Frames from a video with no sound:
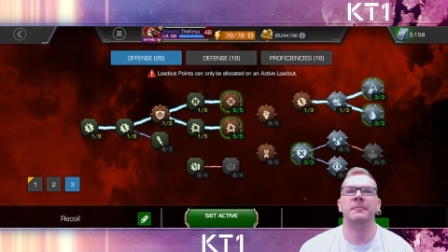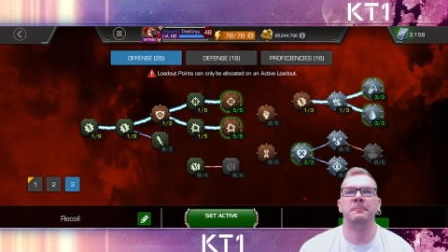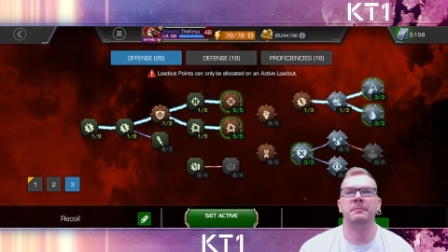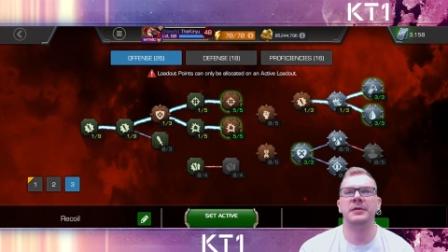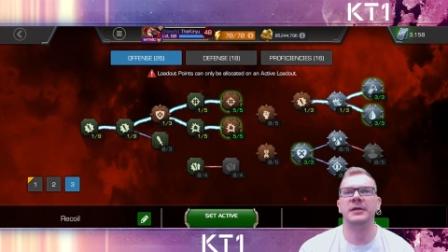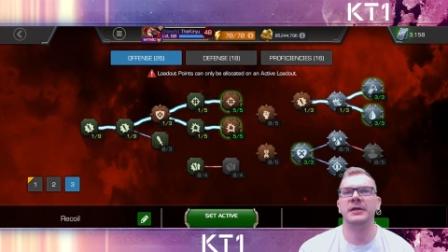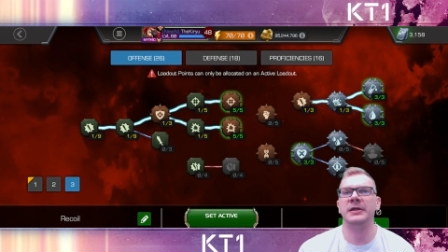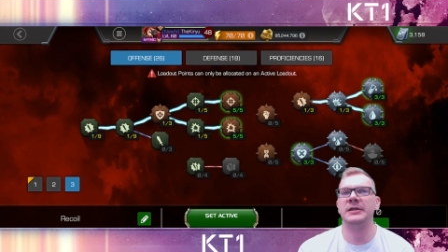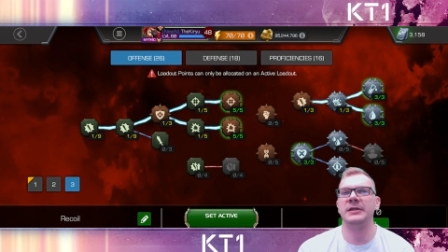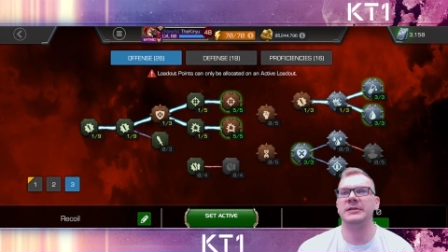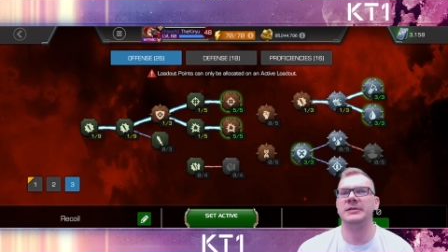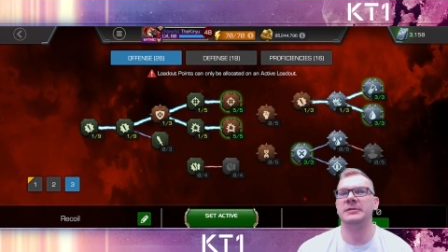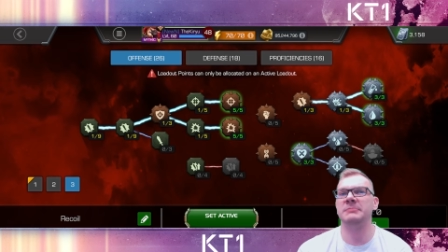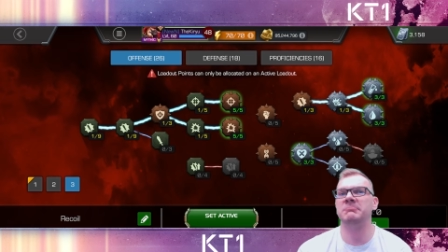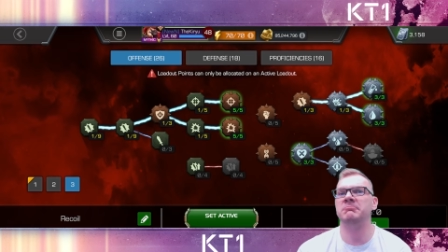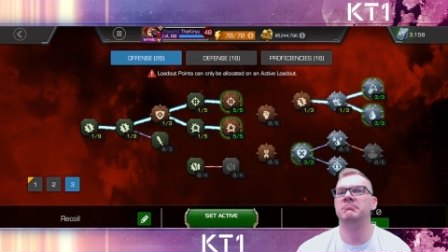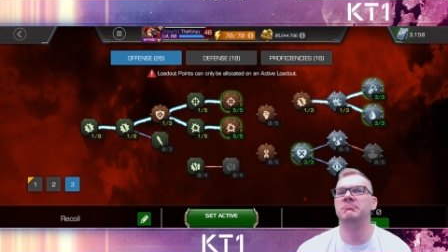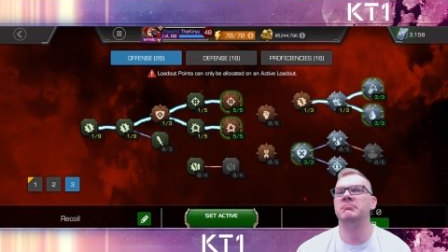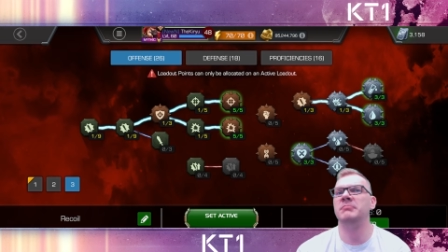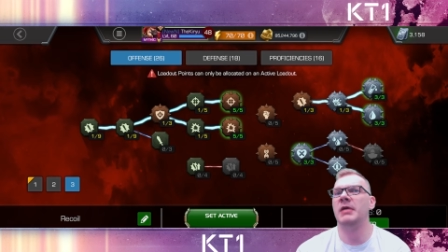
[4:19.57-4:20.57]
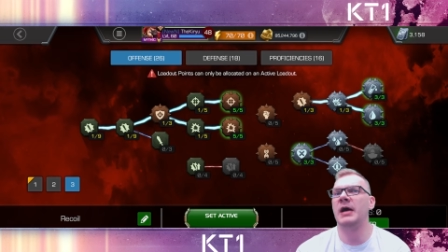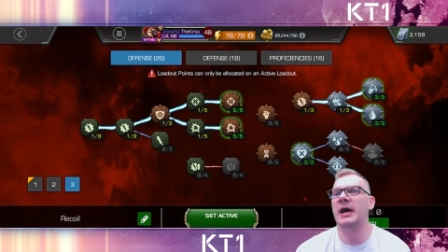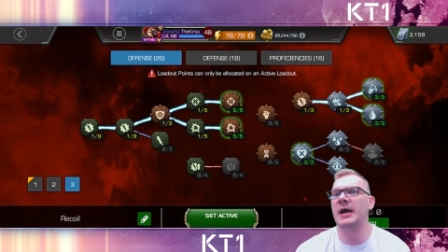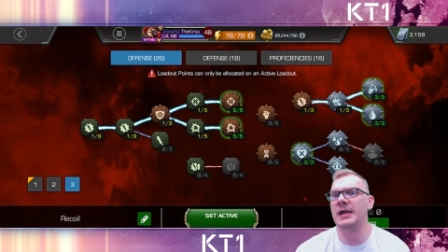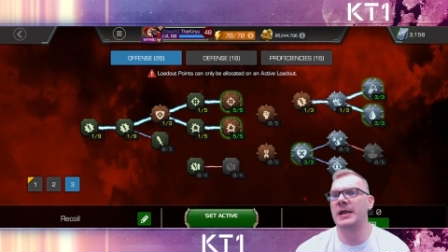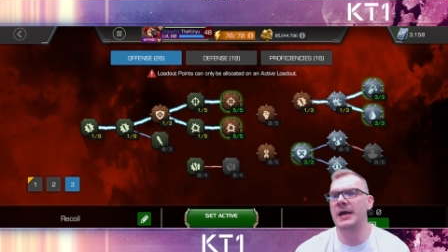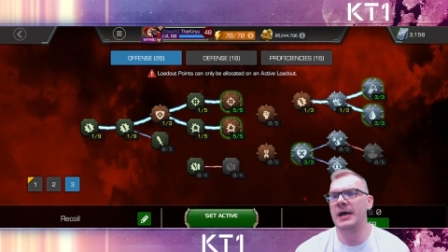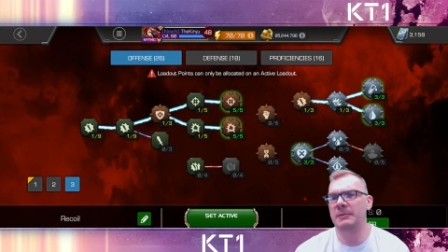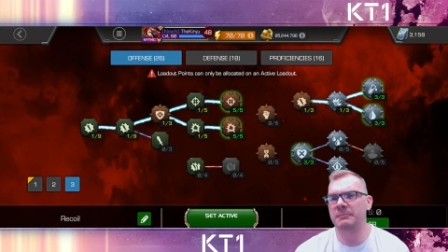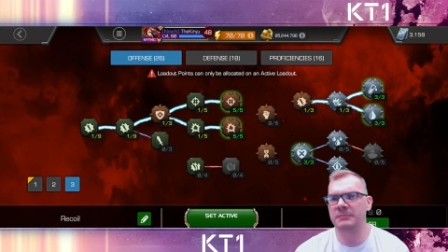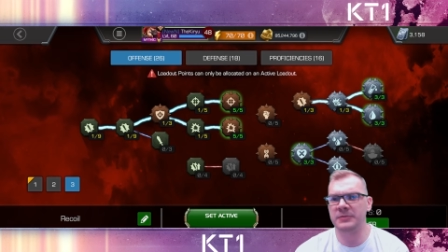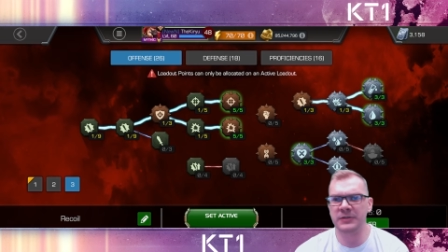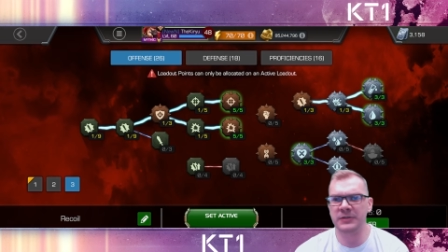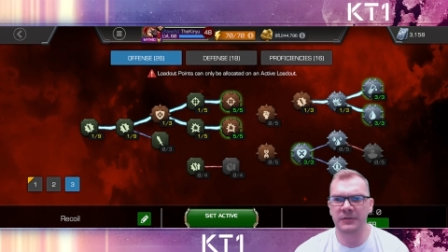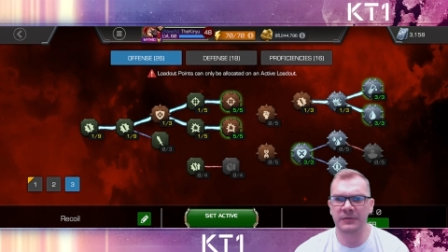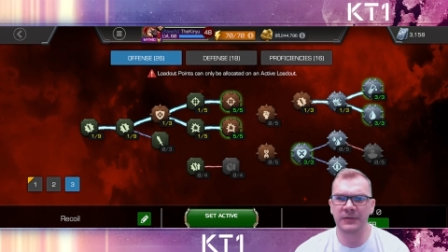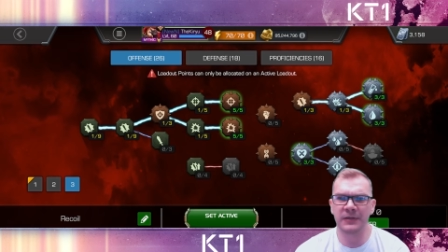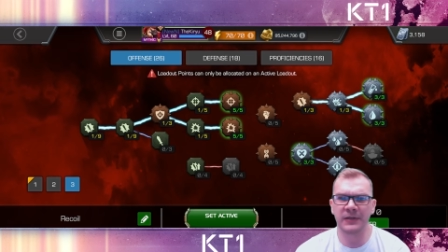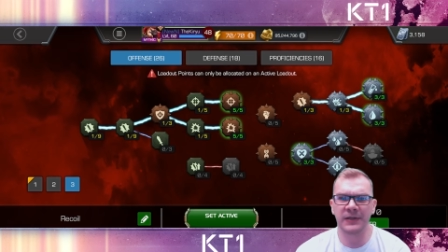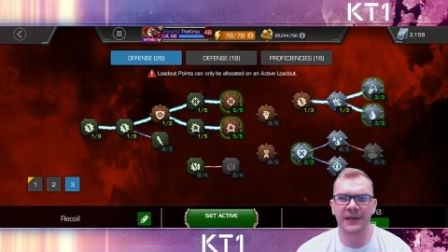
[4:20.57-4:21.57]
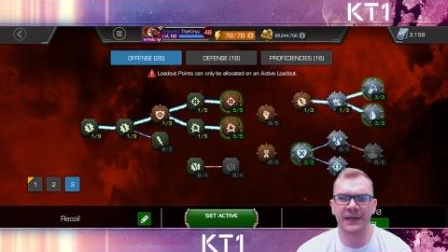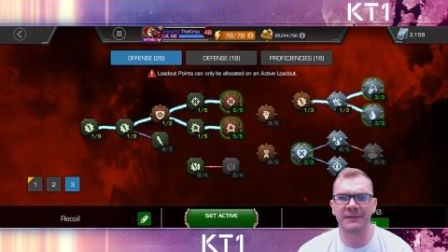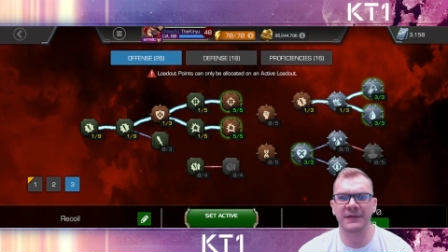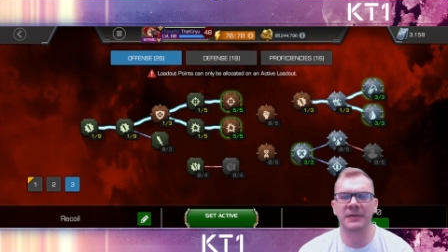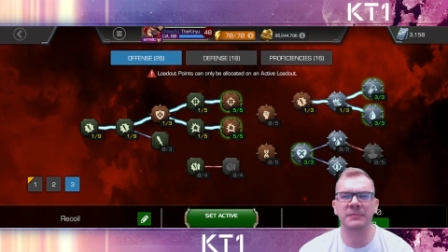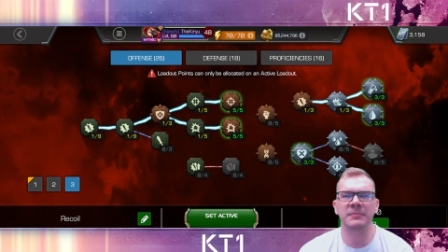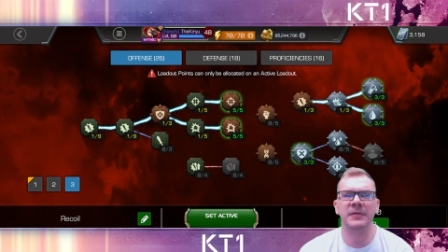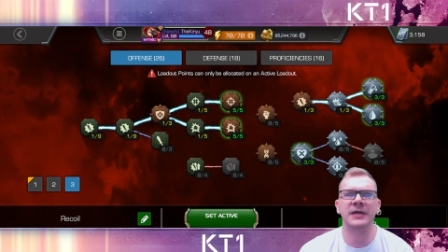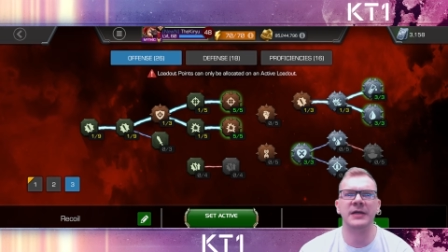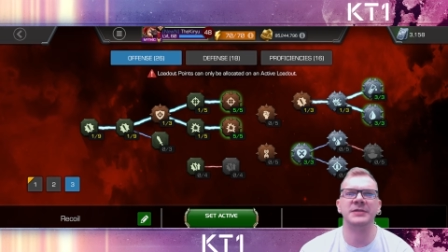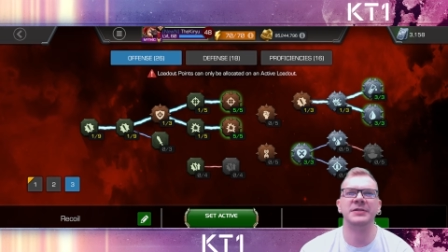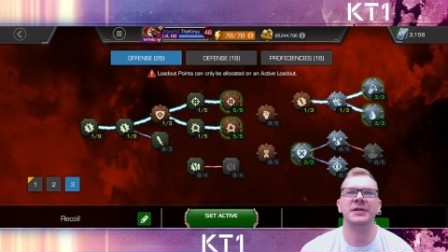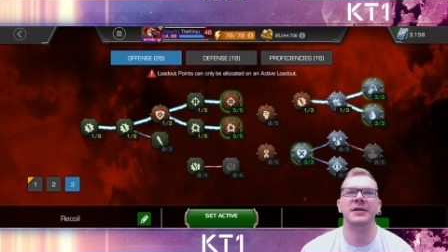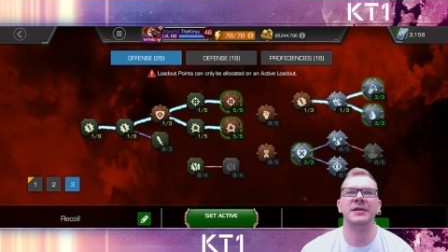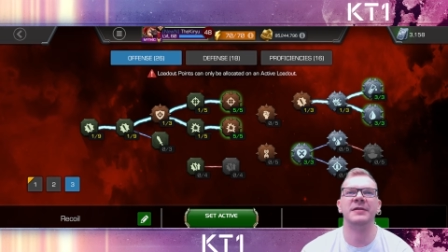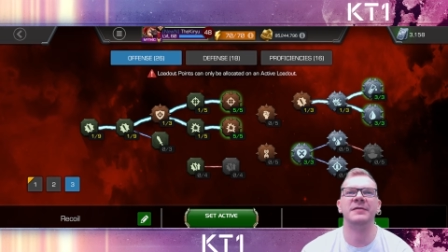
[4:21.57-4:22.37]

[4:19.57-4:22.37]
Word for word: because I absolutely love that mastery,